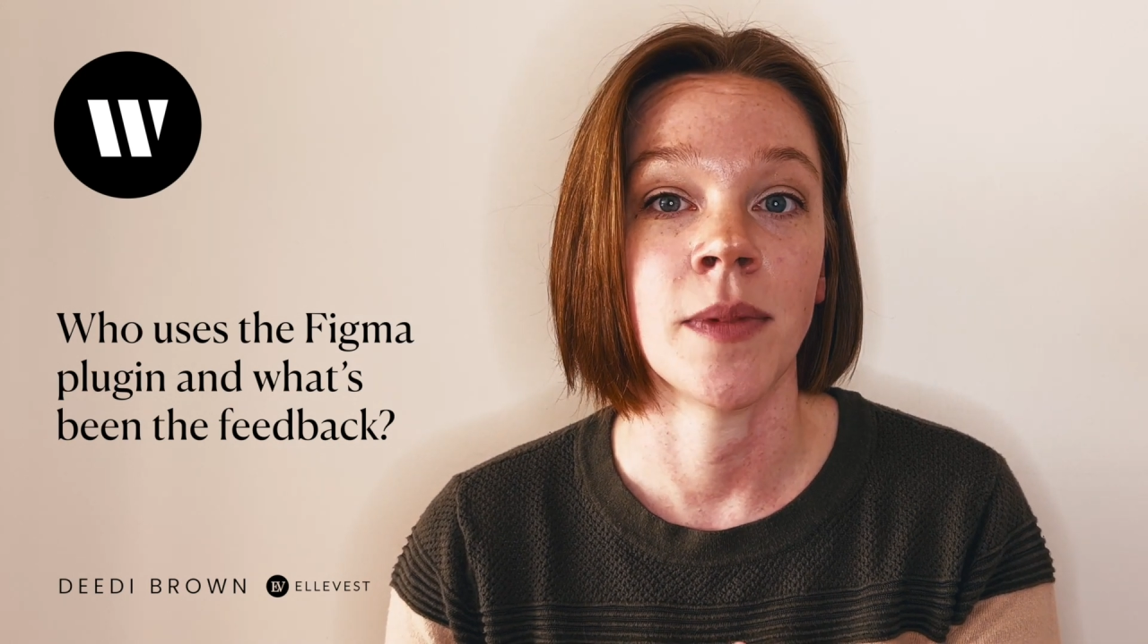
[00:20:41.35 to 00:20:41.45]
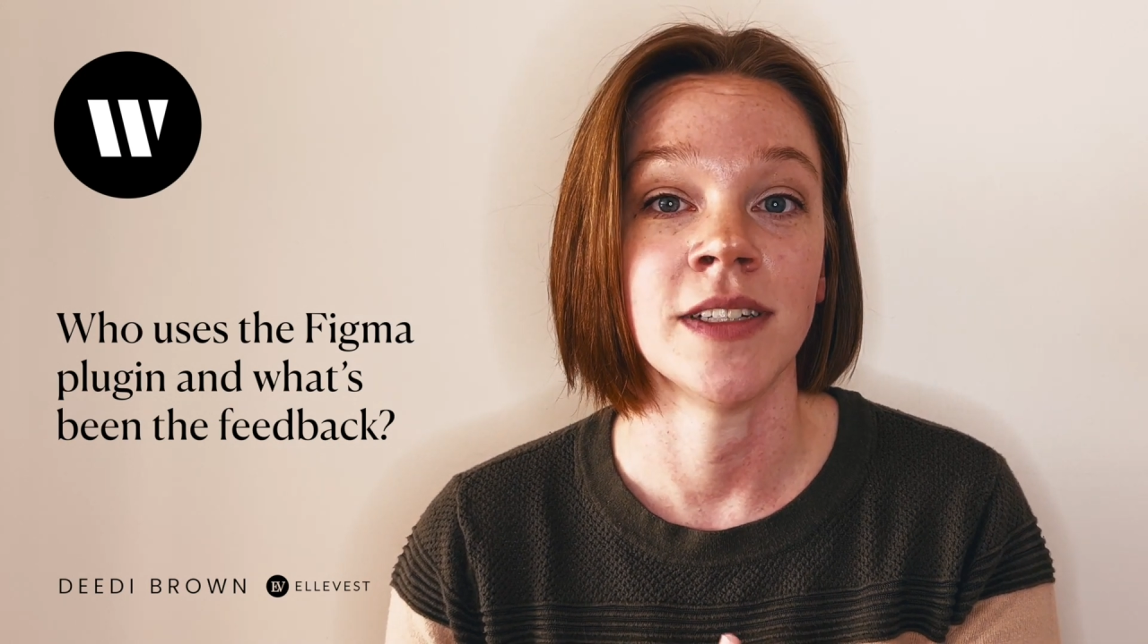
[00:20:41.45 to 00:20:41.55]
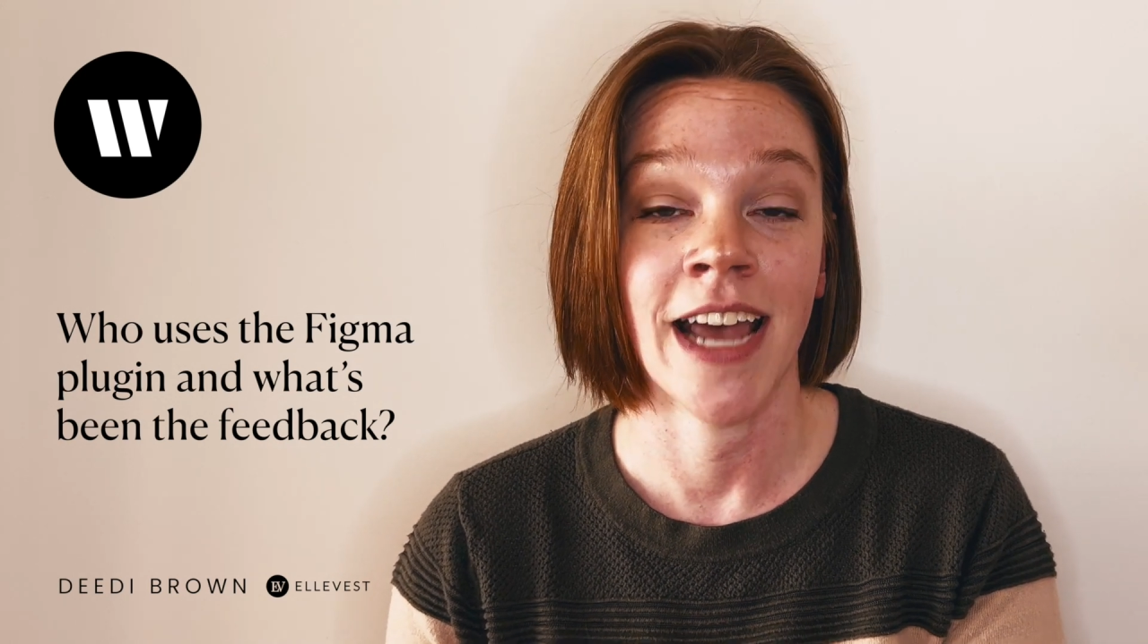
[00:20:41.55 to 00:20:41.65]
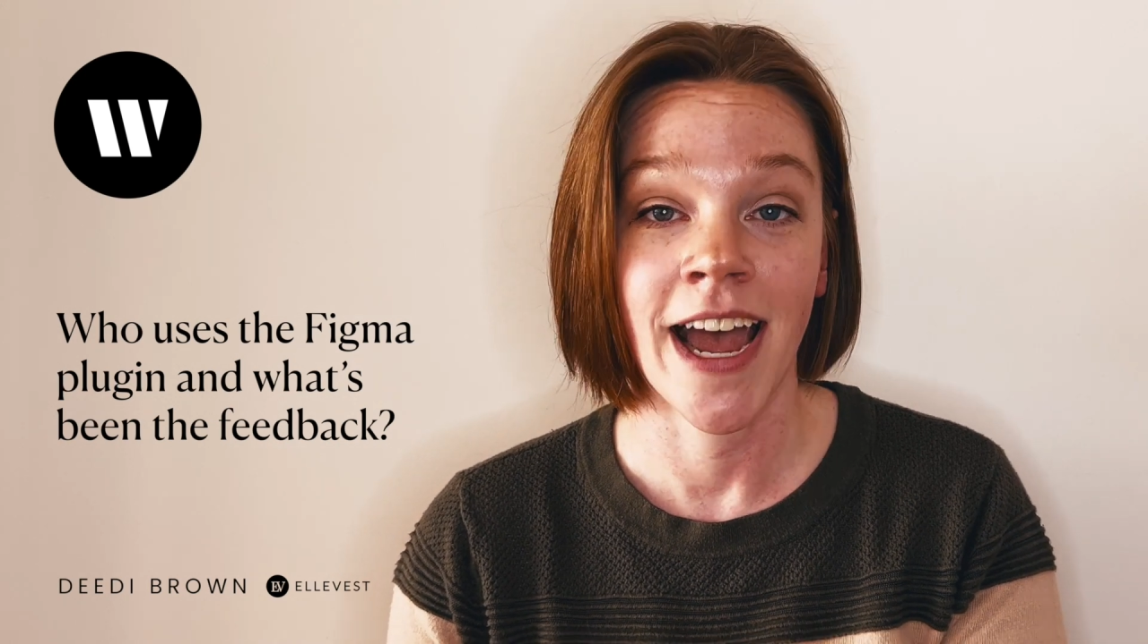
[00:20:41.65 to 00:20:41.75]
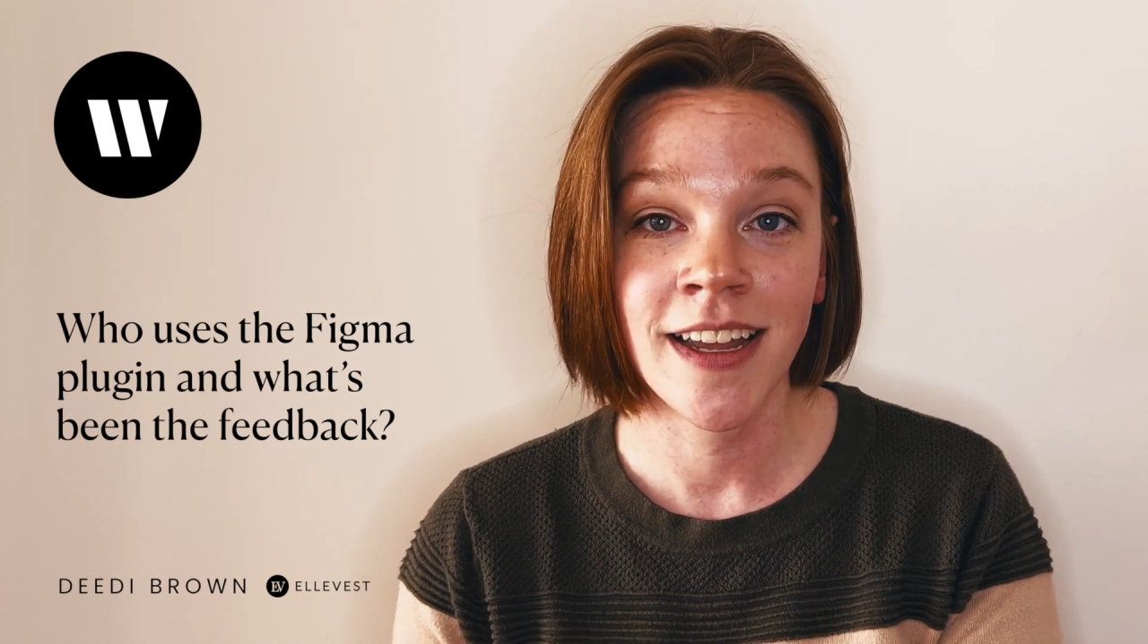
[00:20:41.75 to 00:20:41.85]

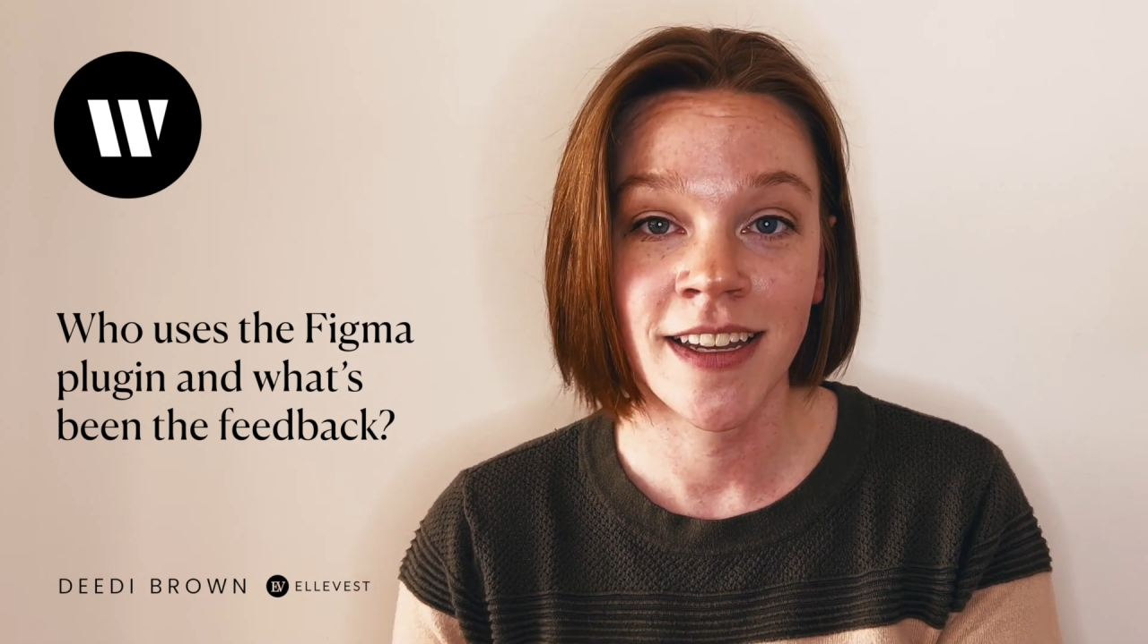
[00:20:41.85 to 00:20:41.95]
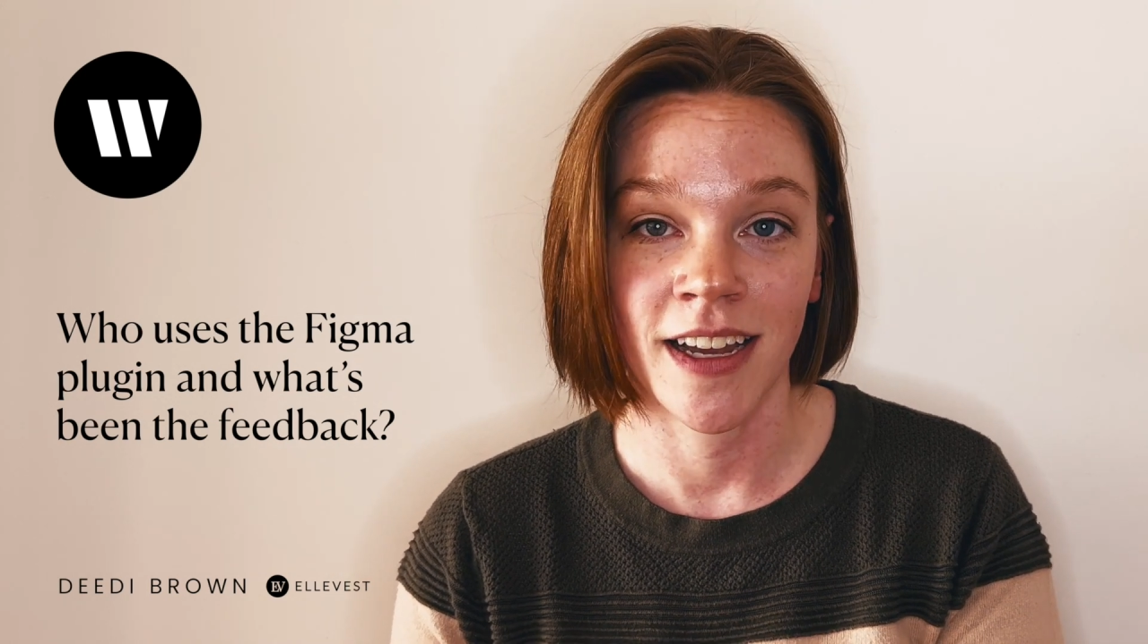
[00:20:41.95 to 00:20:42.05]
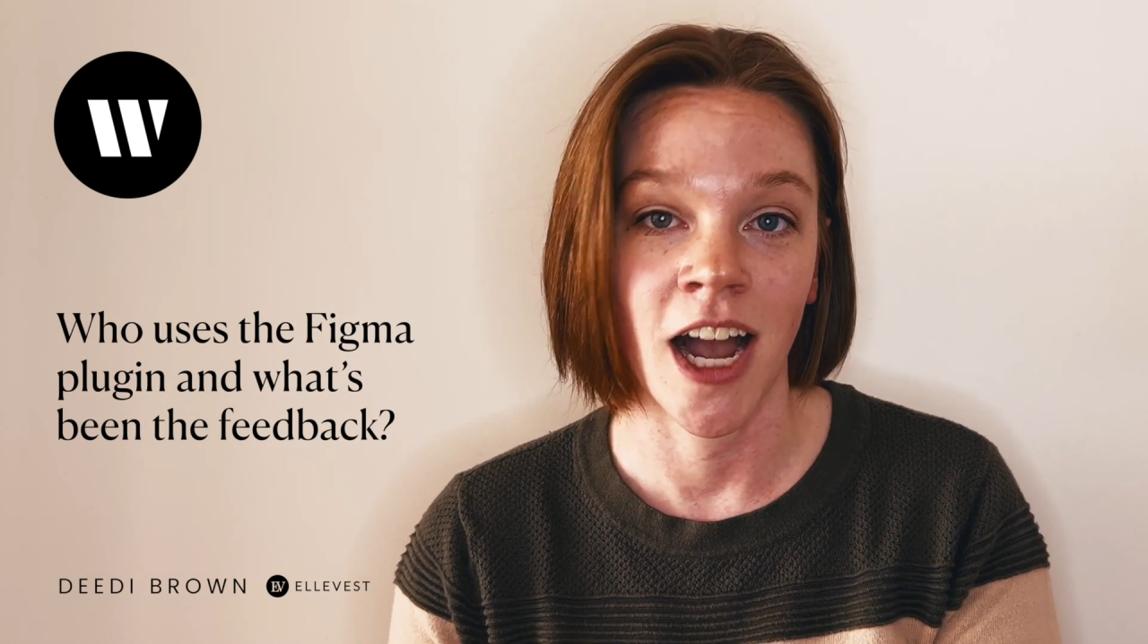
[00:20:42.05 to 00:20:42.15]
deck, a